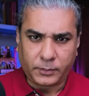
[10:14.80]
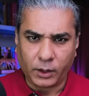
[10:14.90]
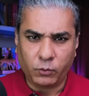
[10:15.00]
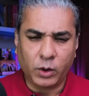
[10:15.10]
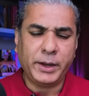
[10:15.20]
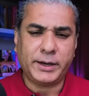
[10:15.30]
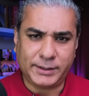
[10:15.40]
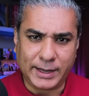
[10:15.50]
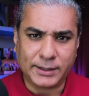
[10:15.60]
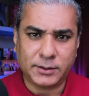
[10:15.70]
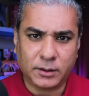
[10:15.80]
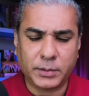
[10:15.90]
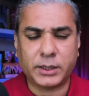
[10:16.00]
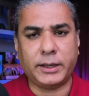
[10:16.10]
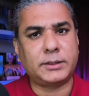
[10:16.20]
won't be a disaster,
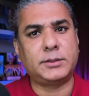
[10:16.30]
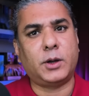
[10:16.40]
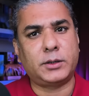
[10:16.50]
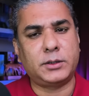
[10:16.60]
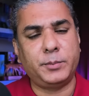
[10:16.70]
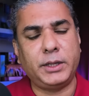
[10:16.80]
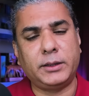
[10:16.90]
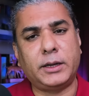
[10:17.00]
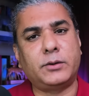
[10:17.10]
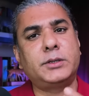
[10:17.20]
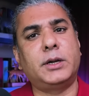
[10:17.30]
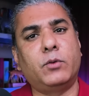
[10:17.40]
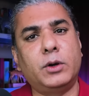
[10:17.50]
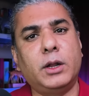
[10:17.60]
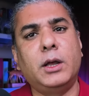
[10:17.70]
but it's not something that Russia
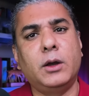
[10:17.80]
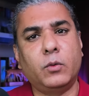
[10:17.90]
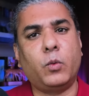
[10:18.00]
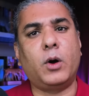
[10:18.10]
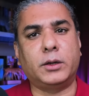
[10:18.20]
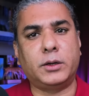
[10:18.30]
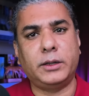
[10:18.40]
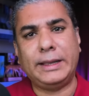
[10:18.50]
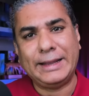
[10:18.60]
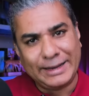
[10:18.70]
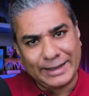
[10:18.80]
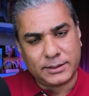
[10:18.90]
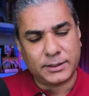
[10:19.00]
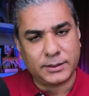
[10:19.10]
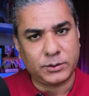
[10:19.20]
would want in
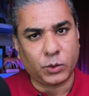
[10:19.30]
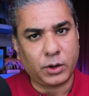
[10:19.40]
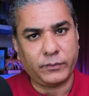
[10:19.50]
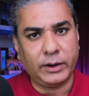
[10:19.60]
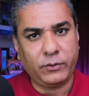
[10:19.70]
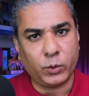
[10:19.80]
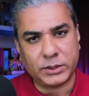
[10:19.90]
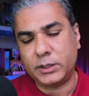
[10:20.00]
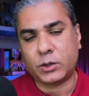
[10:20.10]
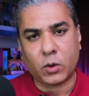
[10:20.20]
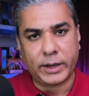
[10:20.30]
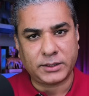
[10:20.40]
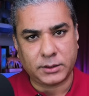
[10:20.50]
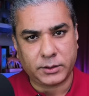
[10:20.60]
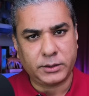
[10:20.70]
its zone of influence, in the
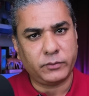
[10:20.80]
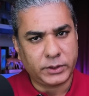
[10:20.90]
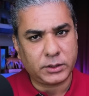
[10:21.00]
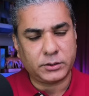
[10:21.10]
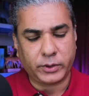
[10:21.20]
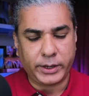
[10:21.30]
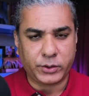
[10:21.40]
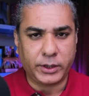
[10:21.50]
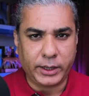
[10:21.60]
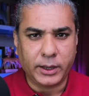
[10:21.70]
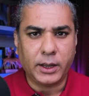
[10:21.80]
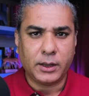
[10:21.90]
Caucasus region, which has traditionally